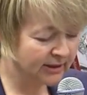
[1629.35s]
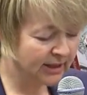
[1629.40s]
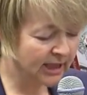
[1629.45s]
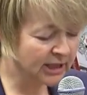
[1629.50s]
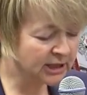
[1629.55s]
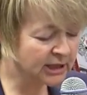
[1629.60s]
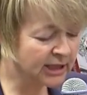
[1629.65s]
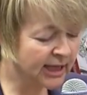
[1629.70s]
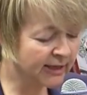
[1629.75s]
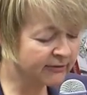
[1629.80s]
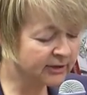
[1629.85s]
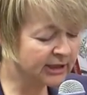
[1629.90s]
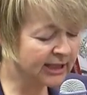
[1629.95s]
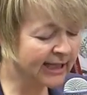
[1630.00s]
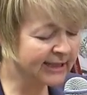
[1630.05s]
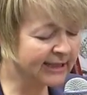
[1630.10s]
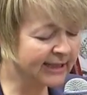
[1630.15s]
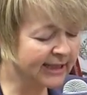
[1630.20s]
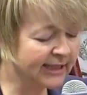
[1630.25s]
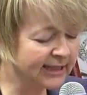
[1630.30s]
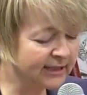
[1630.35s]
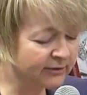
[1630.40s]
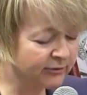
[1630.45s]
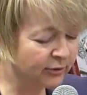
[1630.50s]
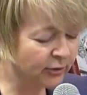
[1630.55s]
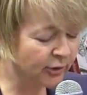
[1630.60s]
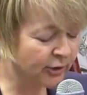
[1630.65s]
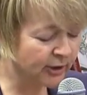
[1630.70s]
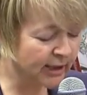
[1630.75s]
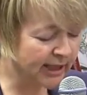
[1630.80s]
I shall have to light the geyser
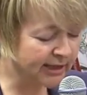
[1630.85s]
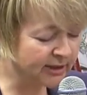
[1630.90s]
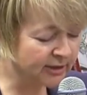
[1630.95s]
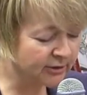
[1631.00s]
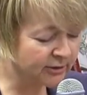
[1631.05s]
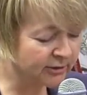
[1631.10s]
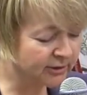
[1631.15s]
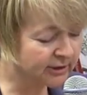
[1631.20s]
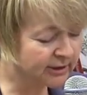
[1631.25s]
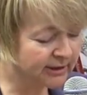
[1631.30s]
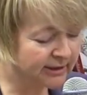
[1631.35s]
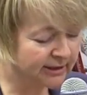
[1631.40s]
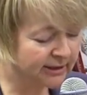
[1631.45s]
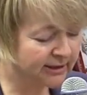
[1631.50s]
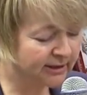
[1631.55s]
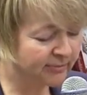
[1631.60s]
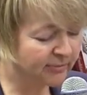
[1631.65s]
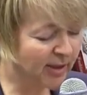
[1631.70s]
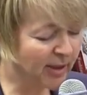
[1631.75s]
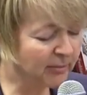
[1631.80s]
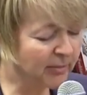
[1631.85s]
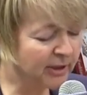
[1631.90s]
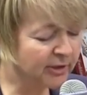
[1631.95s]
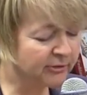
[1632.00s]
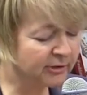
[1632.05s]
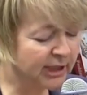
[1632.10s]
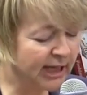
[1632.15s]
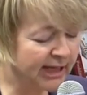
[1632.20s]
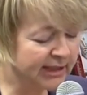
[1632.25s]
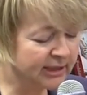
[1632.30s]
for you, that's all. My
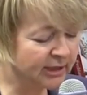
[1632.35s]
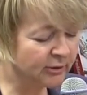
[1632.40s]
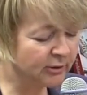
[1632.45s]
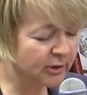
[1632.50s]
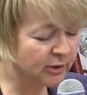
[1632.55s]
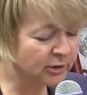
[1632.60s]
mother and I don't